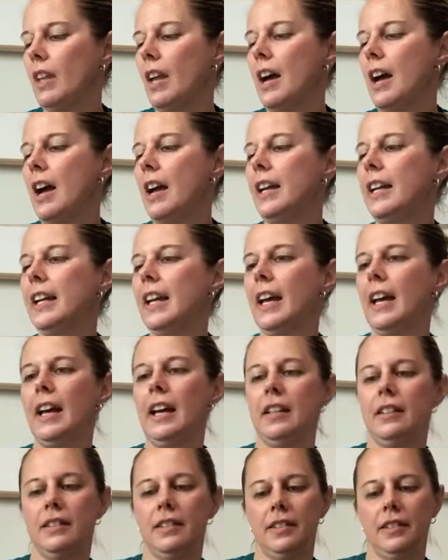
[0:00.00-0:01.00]
I
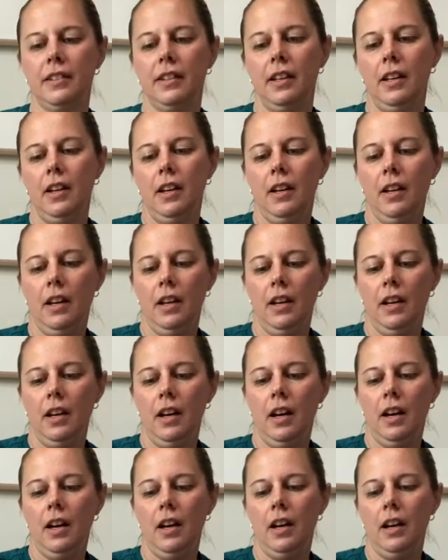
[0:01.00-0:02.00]
get
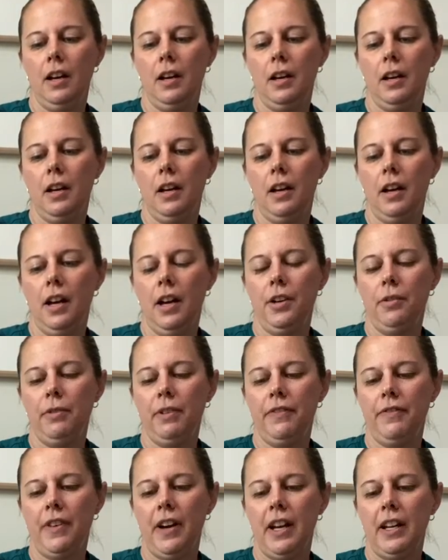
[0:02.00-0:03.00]

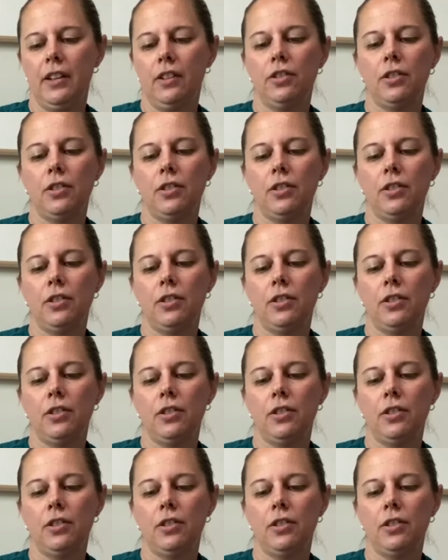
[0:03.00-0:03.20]
unrefined,